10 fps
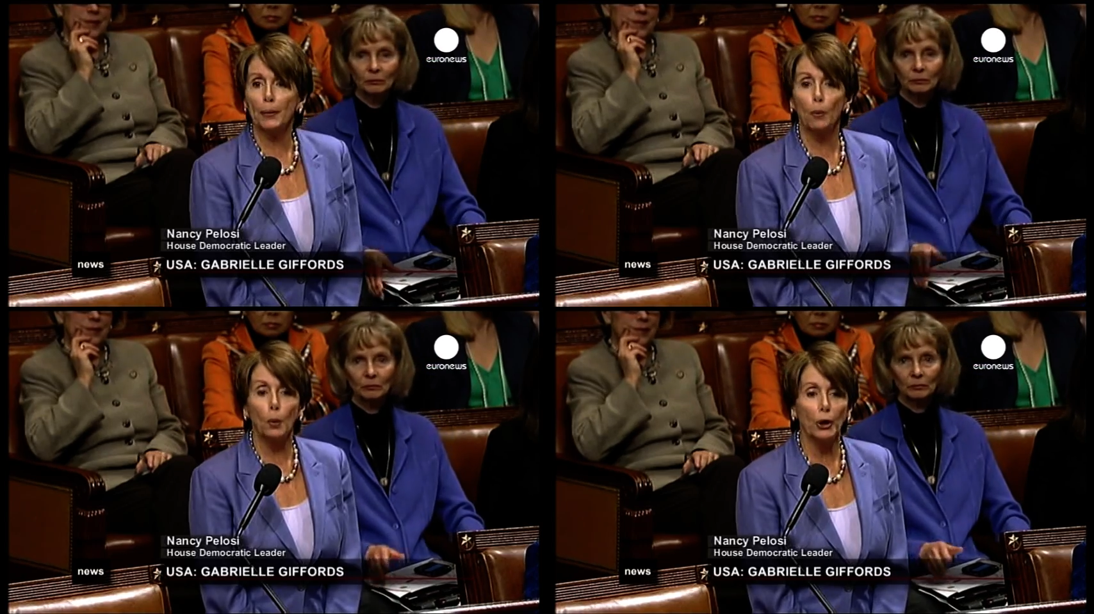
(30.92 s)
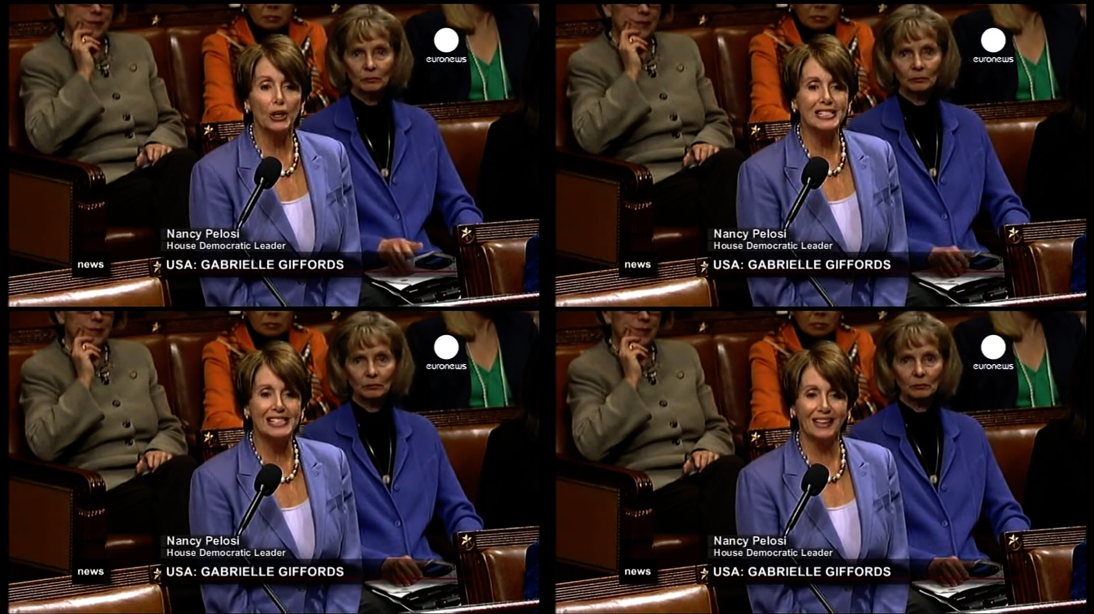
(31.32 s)
Speaker 1: the
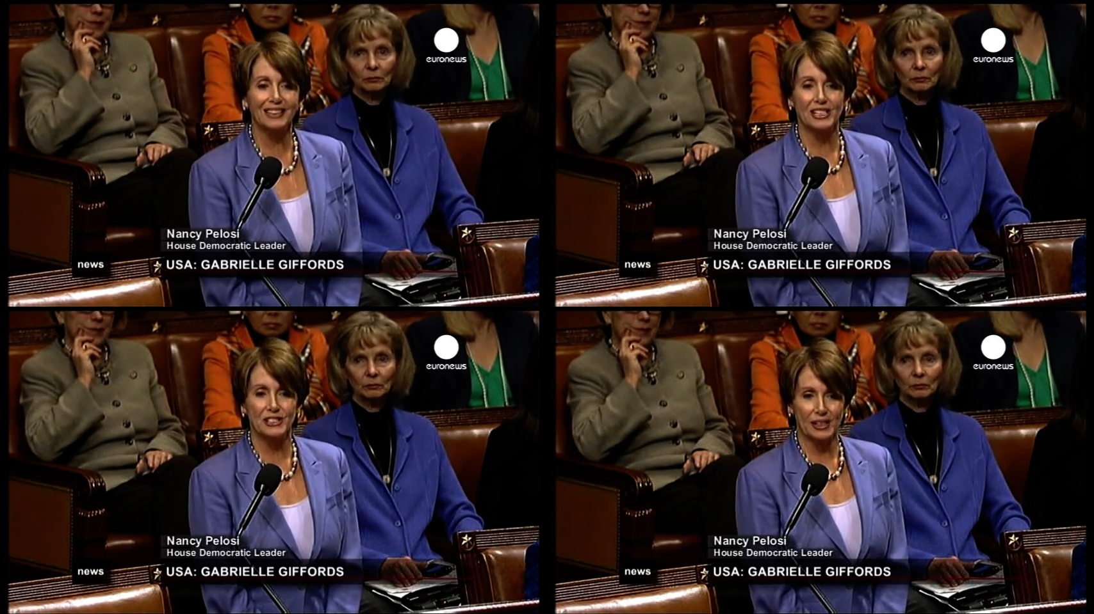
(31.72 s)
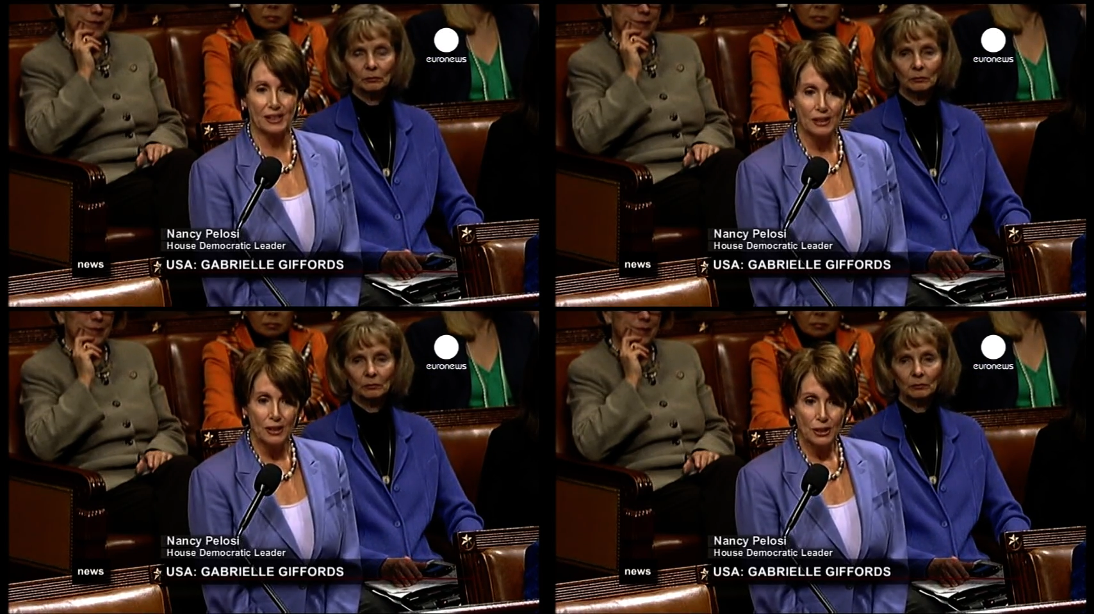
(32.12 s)
word
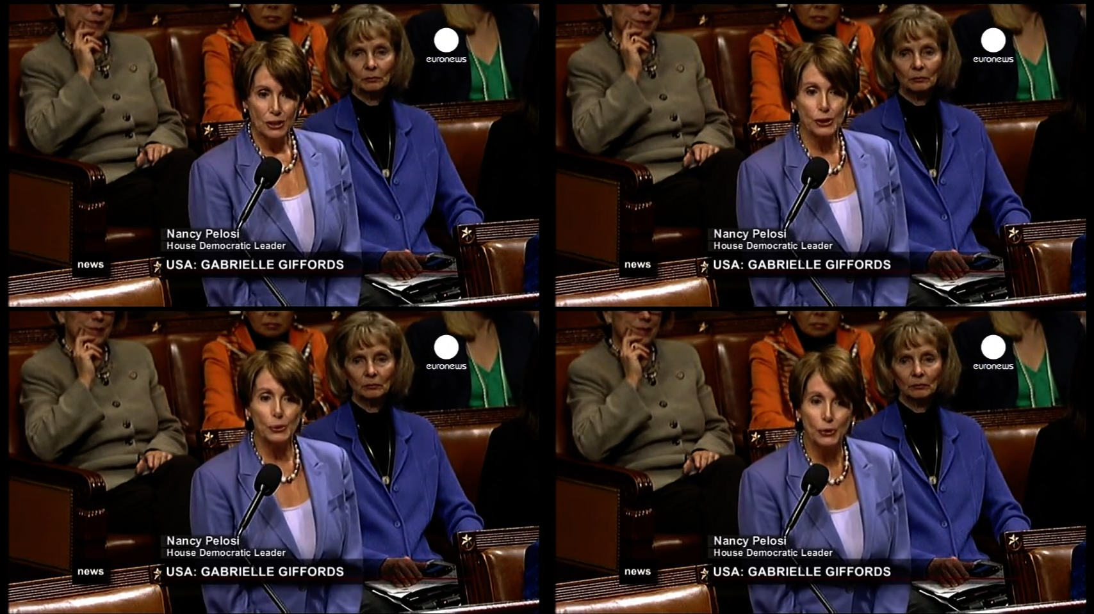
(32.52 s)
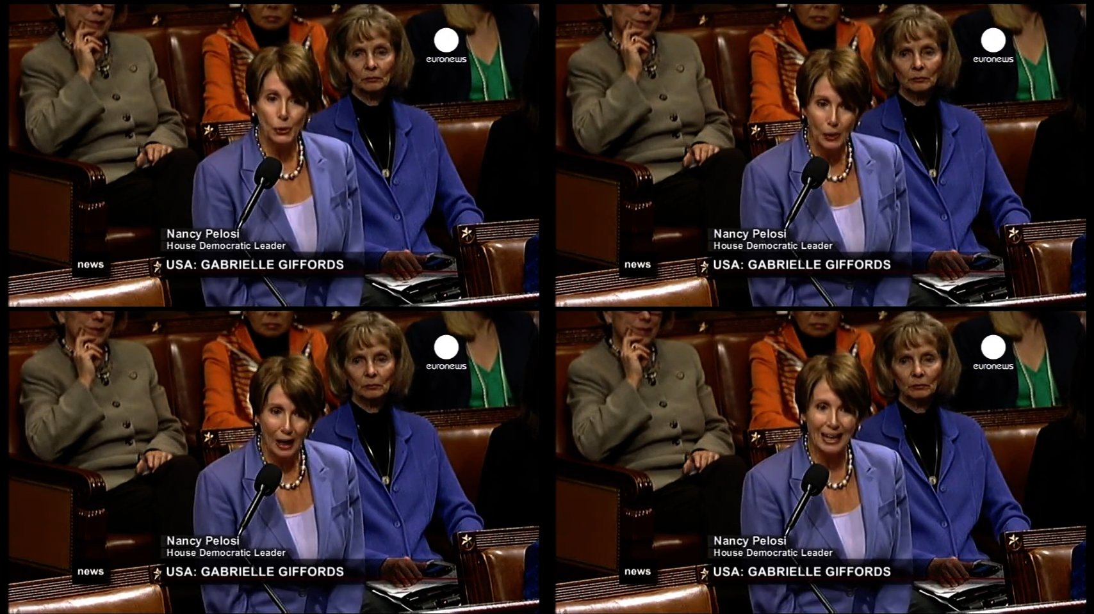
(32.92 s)
dignity to
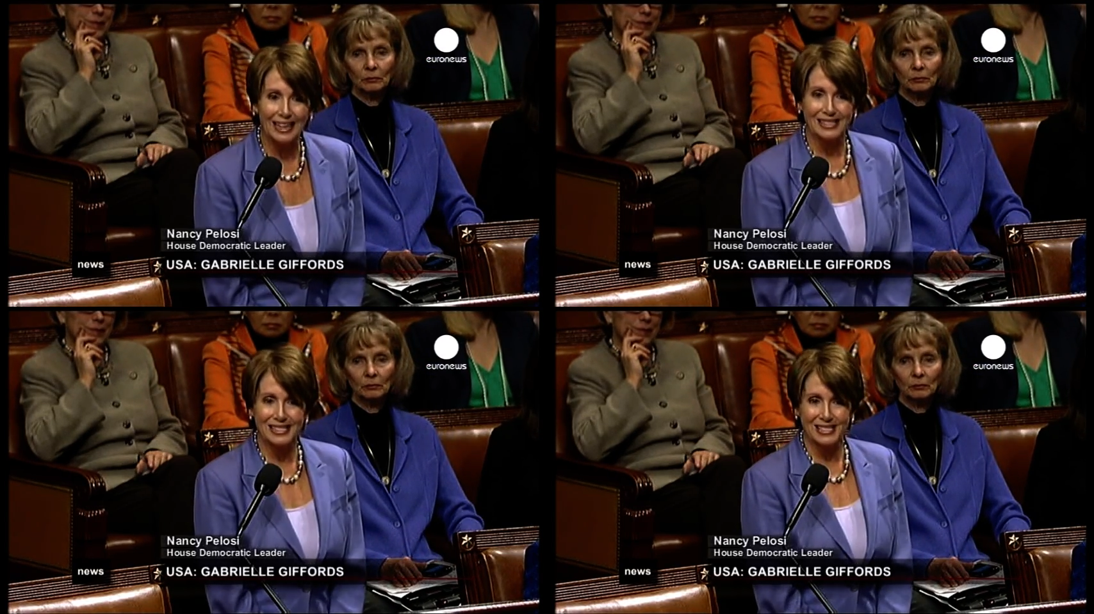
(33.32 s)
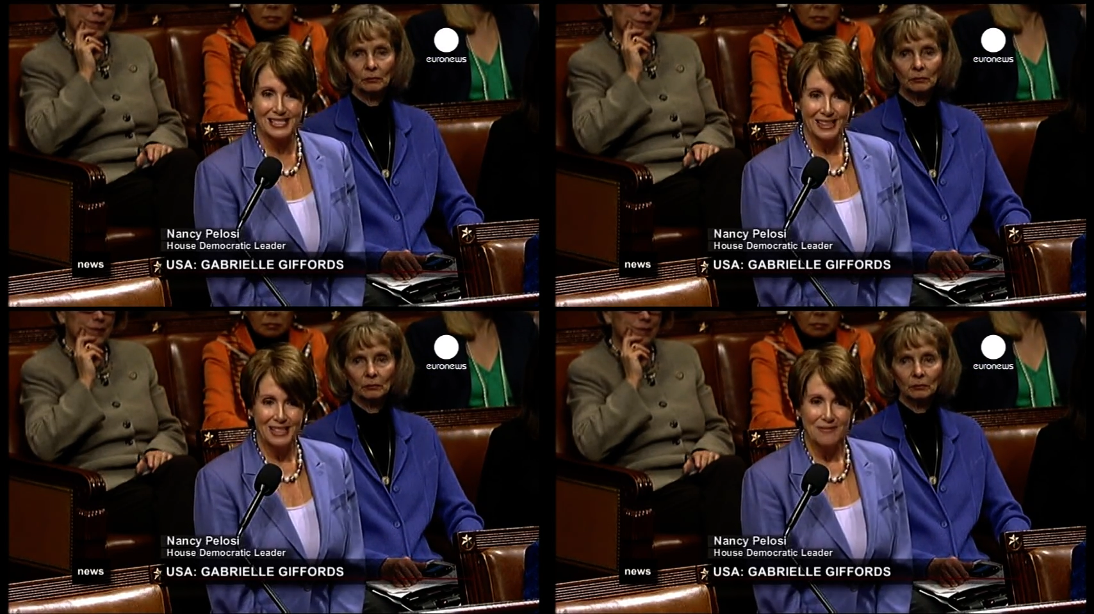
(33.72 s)
new heights
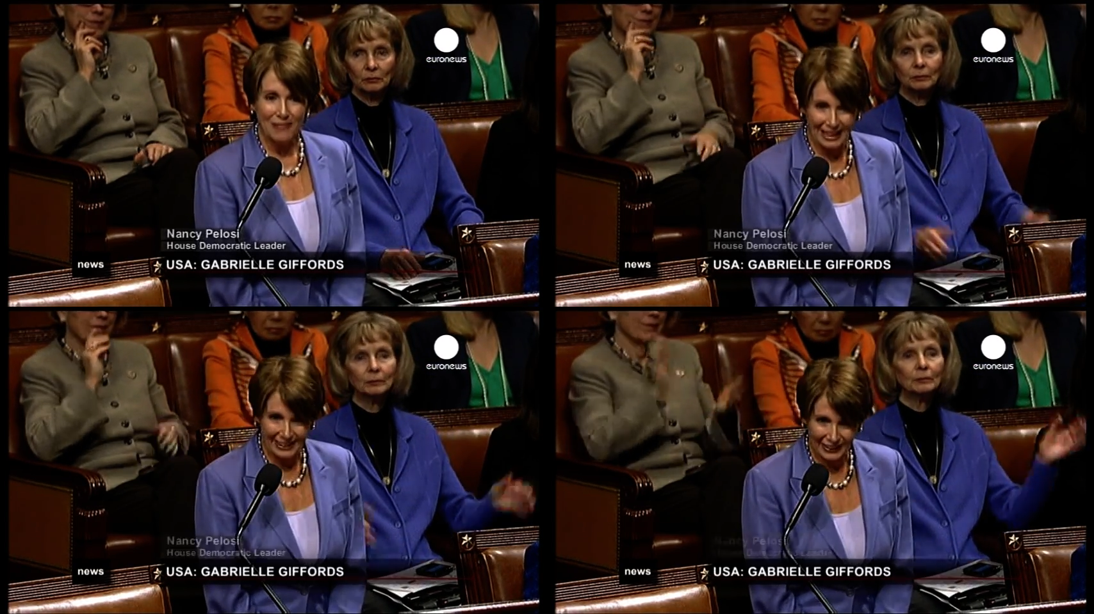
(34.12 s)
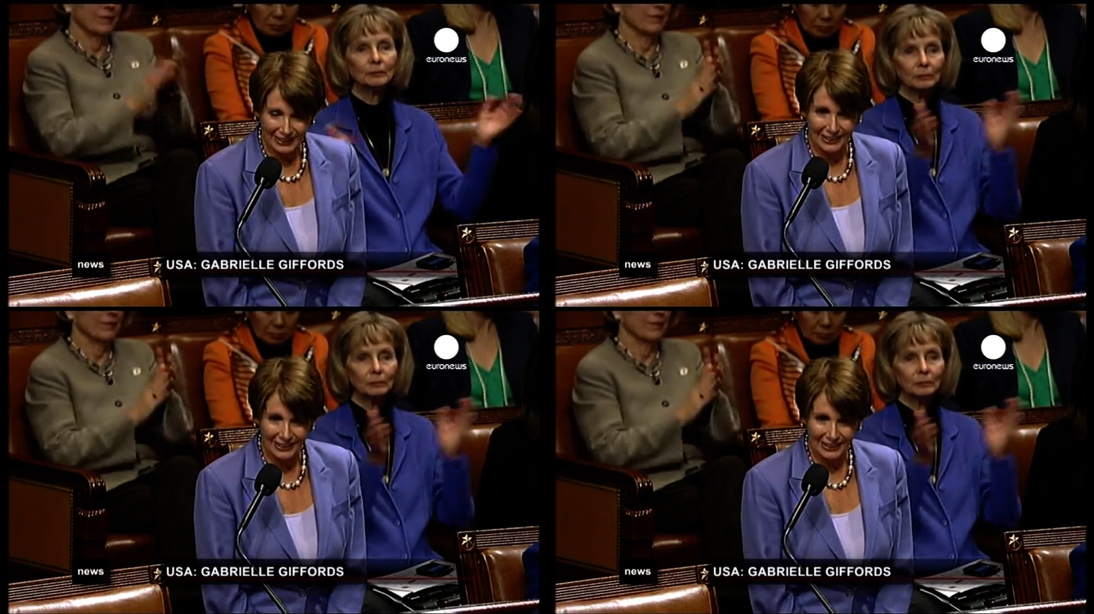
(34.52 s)
by her